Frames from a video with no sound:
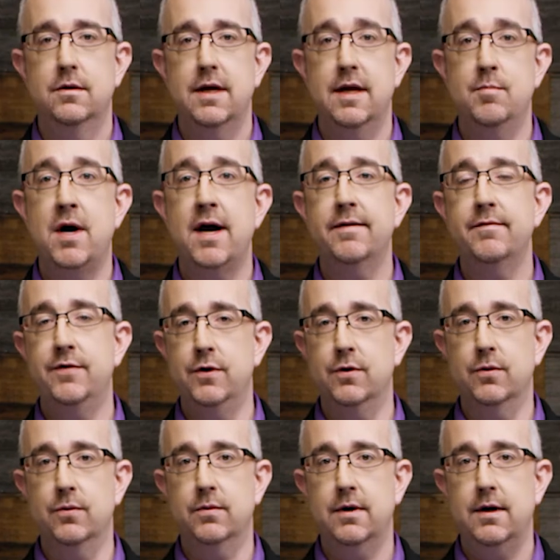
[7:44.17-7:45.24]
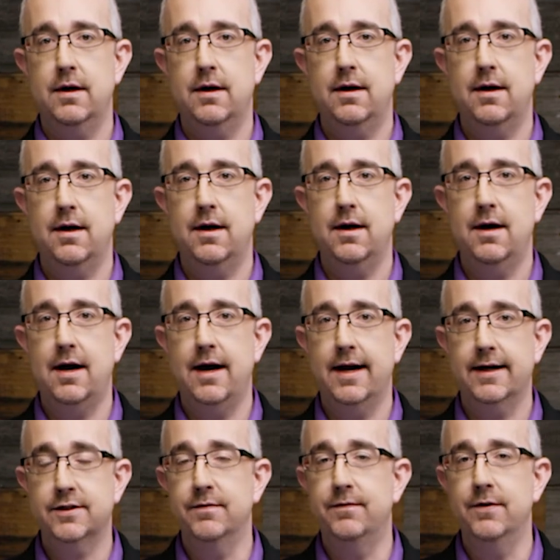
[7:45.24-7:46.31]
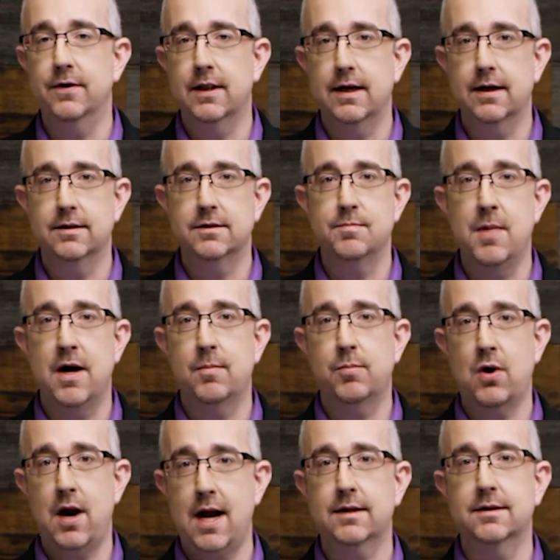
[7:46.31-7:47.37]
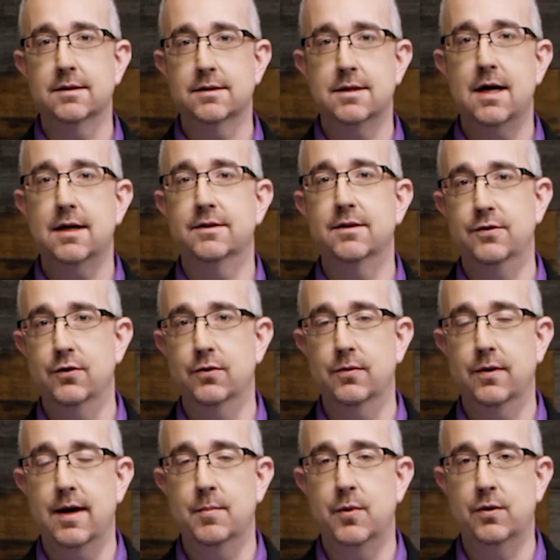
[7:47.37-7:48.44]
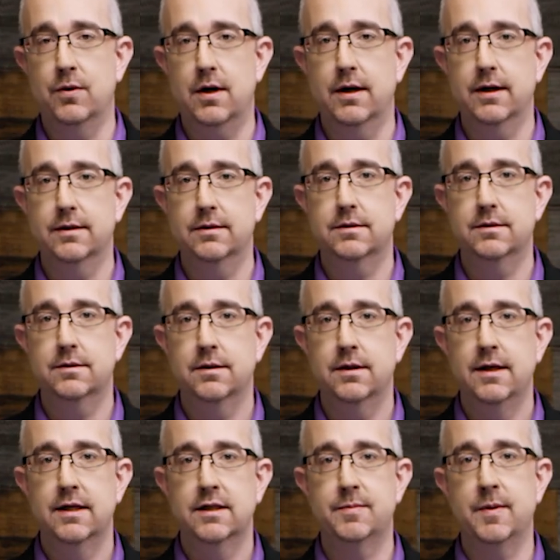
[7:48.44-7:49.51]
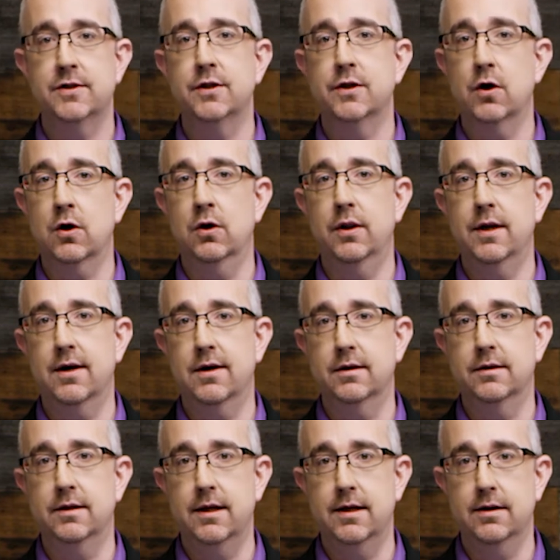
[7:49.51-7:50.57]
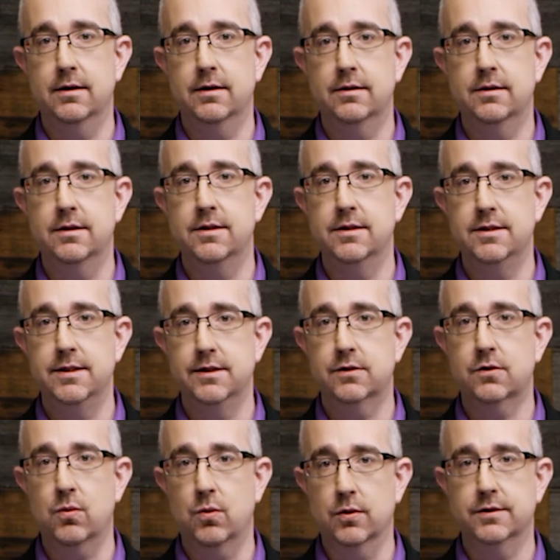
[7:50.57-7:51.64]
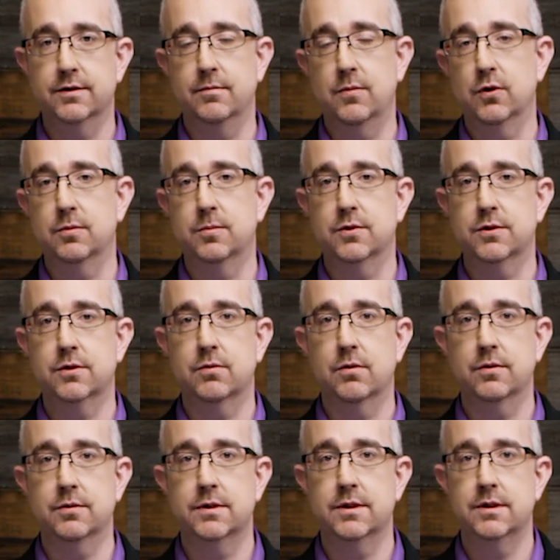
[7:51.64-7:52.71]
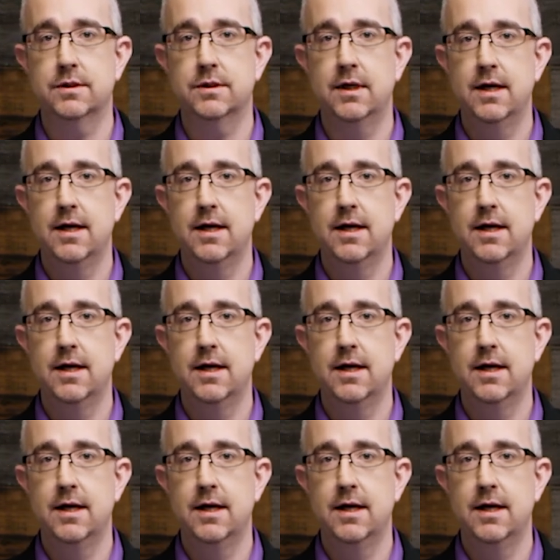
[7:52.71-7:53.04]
In my view, I actually feel that it's malpractice not to do MRIs, especially early on in the disease course of multiple sclerosis.